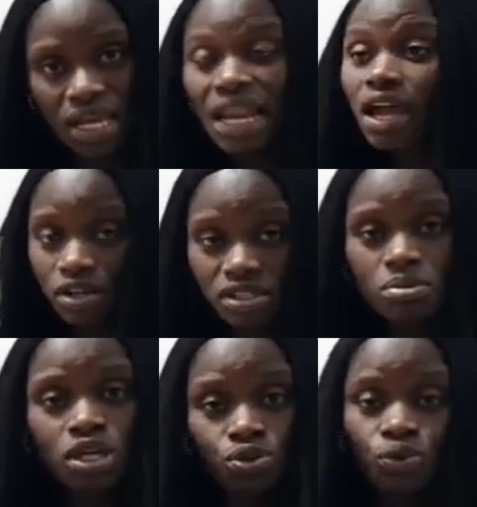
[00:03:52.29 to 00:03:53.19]
I like
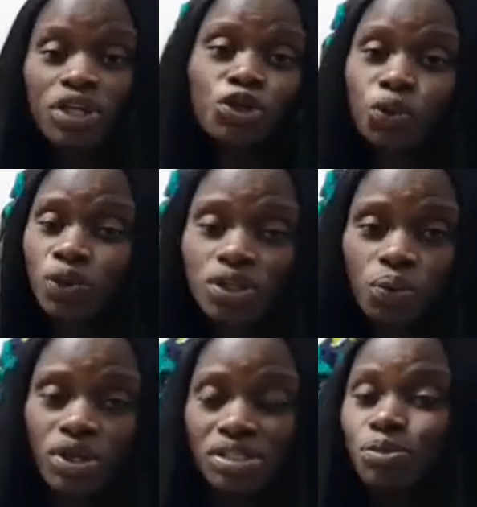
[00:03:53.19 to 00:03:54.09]
customers who really know what they want,